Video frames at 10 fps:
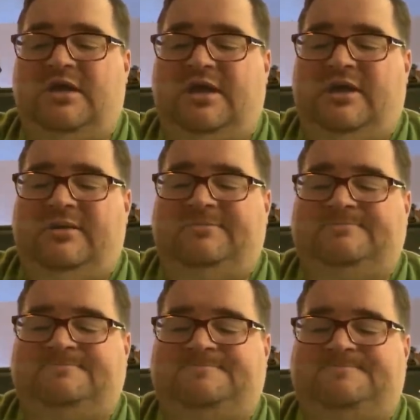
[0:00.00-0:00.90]

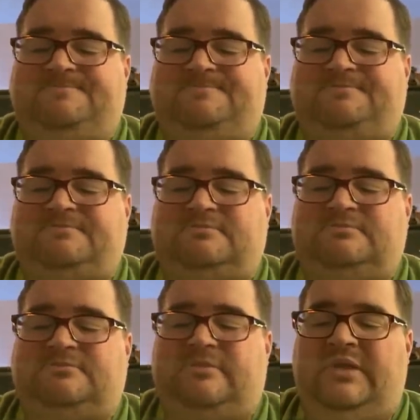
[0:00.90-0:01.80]

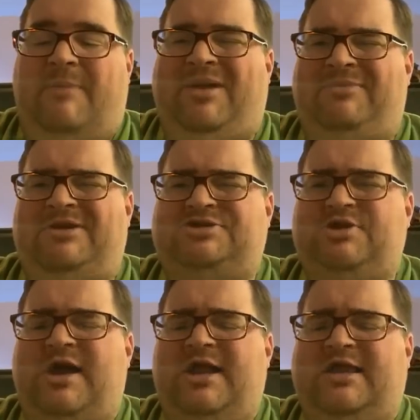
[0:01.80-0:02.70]
But I'm going to
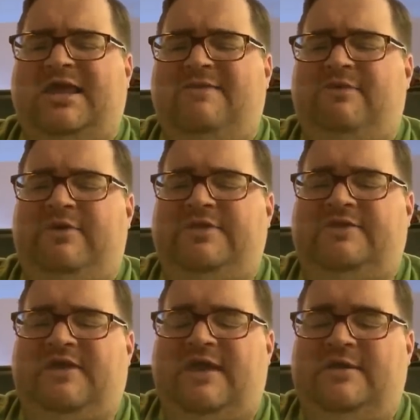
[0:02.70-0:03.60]
try to keep doing the
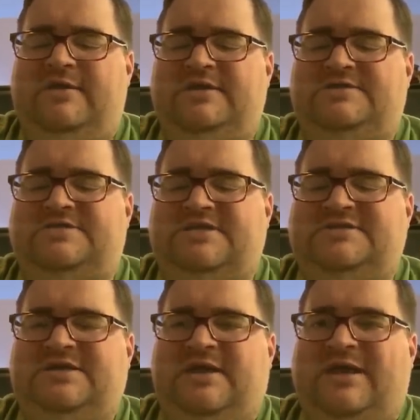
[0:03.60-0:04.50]
dailies
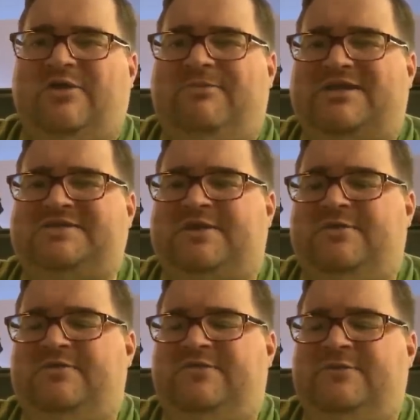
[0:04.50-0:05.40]
until I go to Mexico
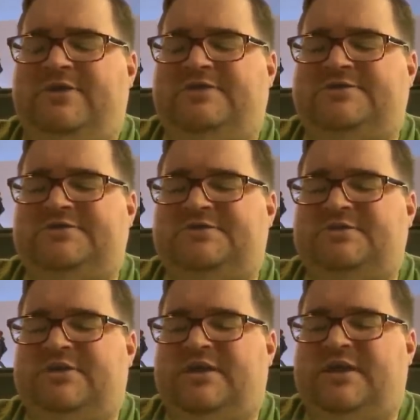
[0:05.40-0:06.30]
in a few weeks,
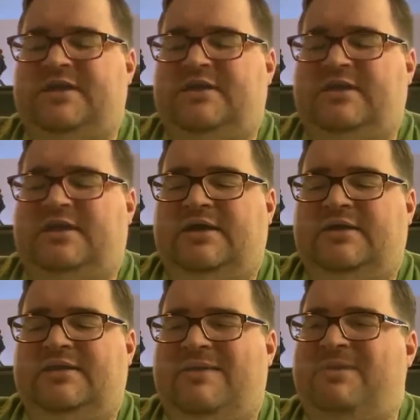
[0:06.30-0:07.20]
and
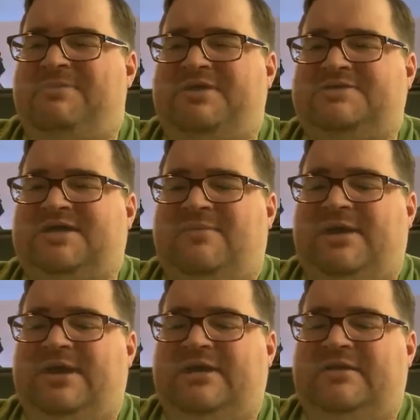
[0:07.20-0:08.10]
that may be the time
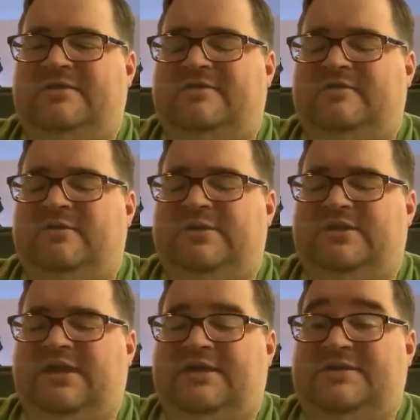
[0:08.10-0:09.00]
I end doing the
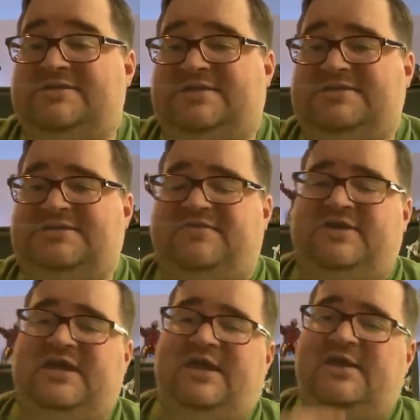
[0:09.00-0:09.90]
dailies at least every
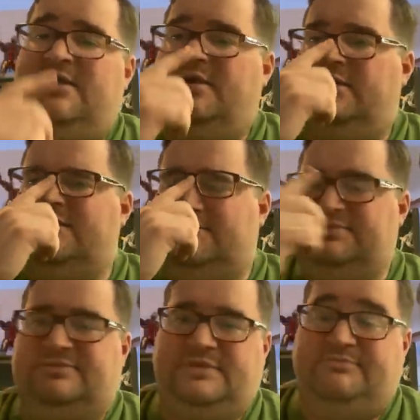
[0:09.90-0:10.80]
day, because
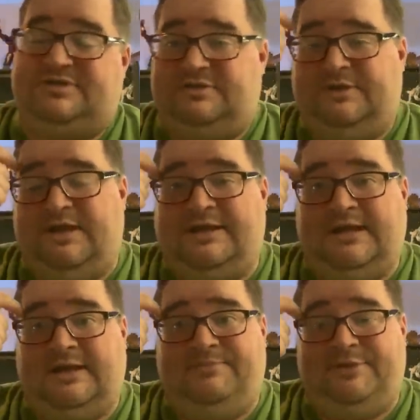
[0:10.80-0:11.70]
I'm certainly not
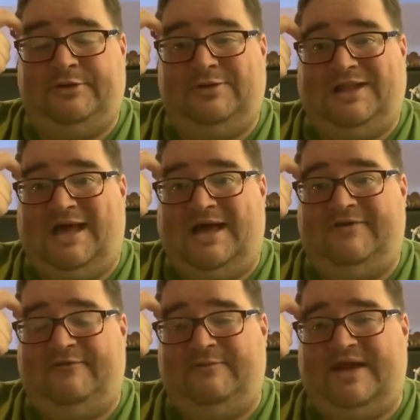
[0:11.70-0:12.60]
going to upload
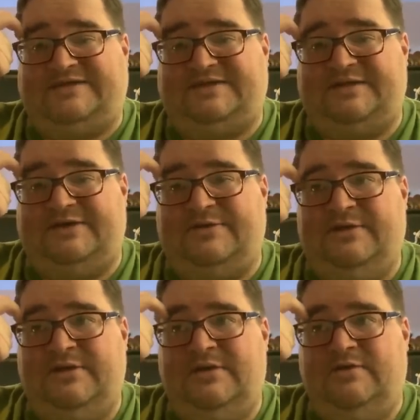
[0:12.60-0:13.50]
live from Mexico
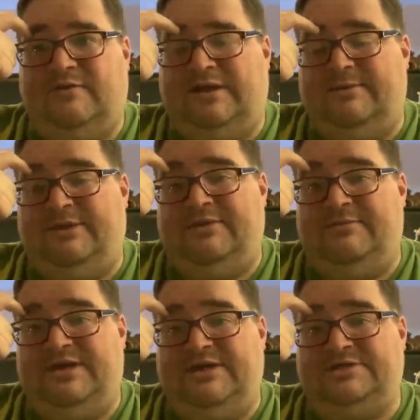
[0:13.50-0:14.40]
while I'm on the
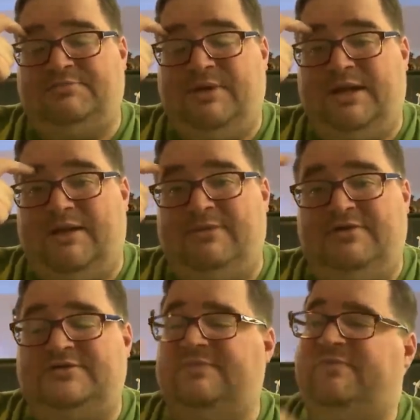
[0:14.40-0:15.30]
beach. But I may
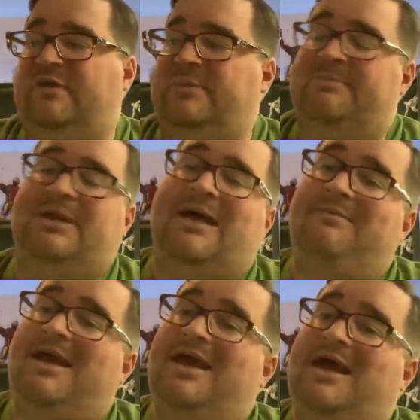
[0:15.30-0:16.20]
do some filming. But I
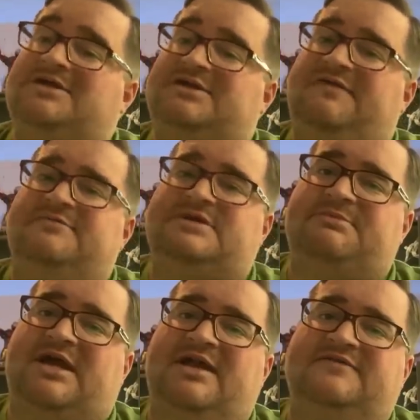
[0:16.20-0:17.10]
may actually film
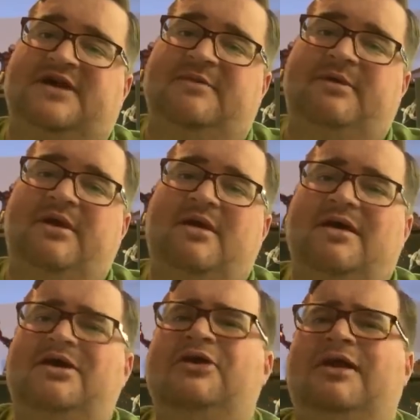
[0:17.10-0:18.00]
something ahead of time.
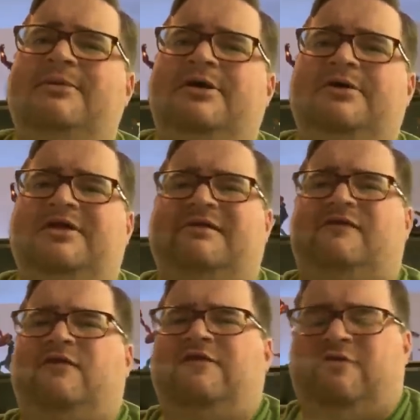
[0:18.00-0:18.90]
You can let me know what you think. There's
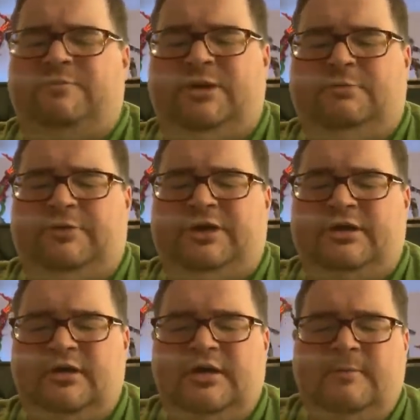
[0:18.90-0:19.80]
44 people in
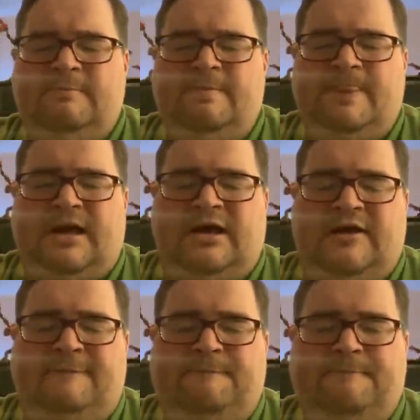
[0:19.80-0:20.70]
here.
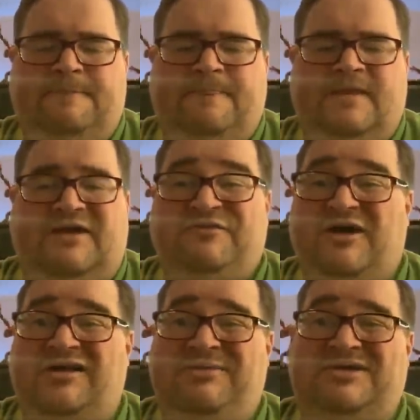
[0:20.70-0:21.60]
I've
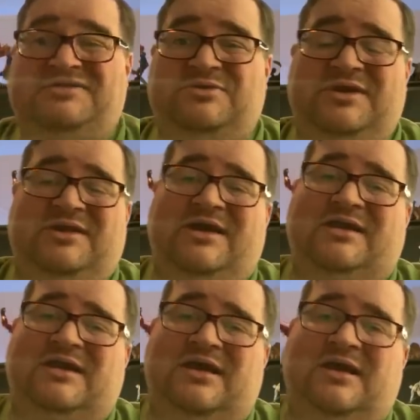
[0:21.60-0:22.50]
thought about doing
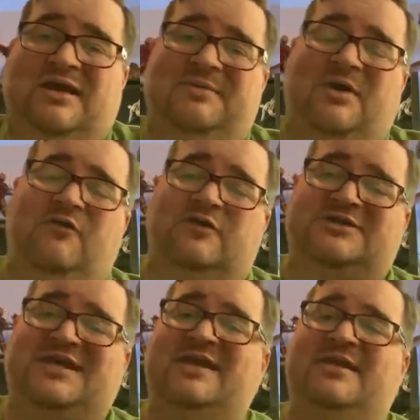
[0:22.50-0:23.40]
like over
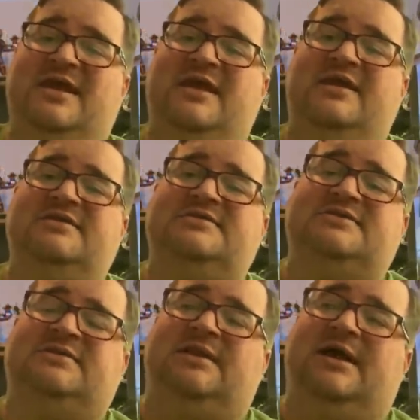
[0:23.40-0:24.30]
10
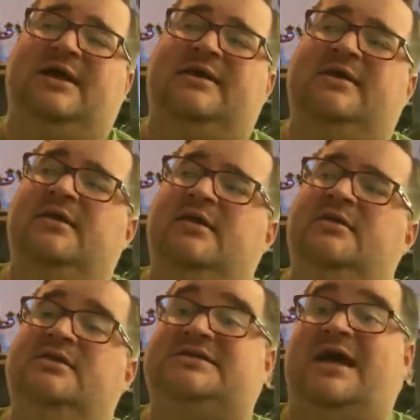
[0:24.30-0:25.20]
days, like
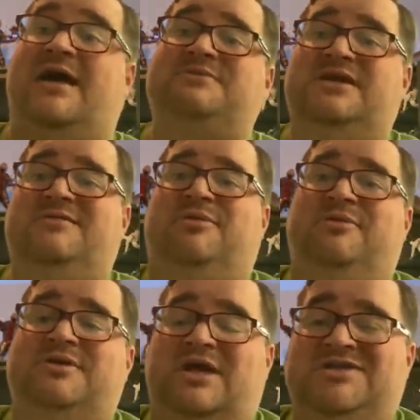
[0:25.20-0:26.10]
the top
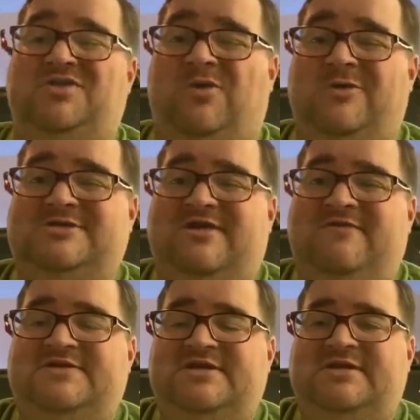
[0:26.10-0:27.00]
10 stores I
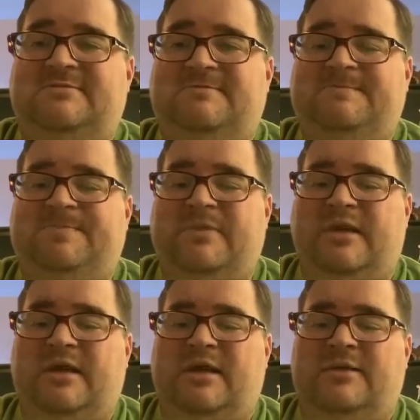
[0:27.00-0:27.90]
visited.
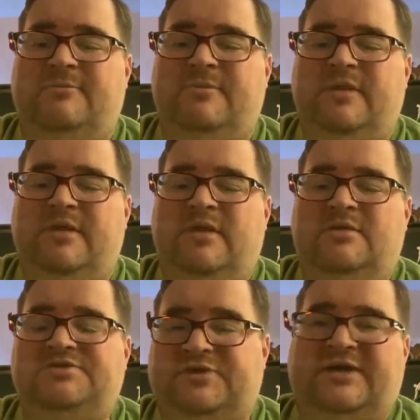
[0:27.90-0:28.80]

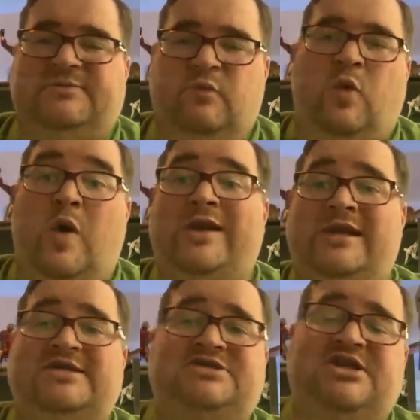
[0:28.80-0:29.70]
So like one
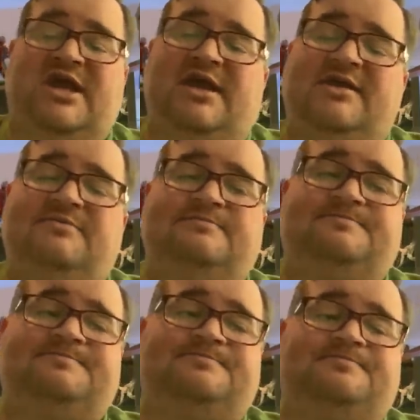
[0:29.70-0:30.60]
each day.
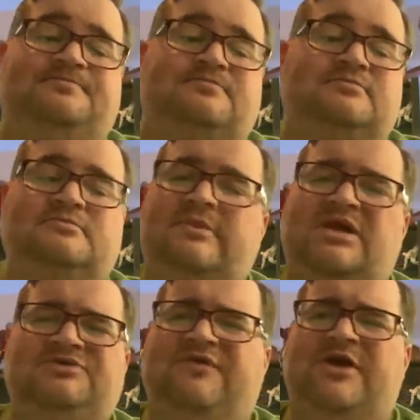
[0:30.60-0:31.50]

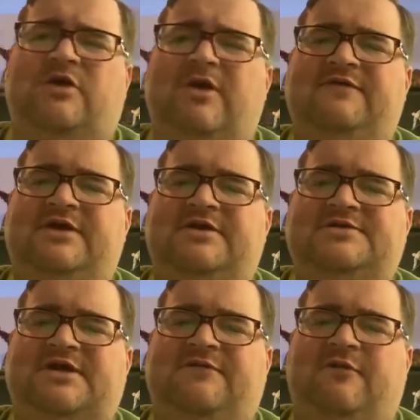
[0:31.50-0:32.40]
Very quick
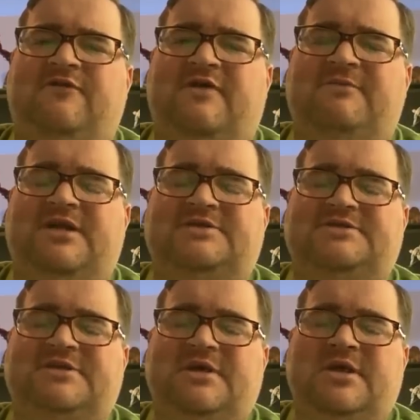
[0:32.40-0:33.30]
videos, like 4 or 5 minutes,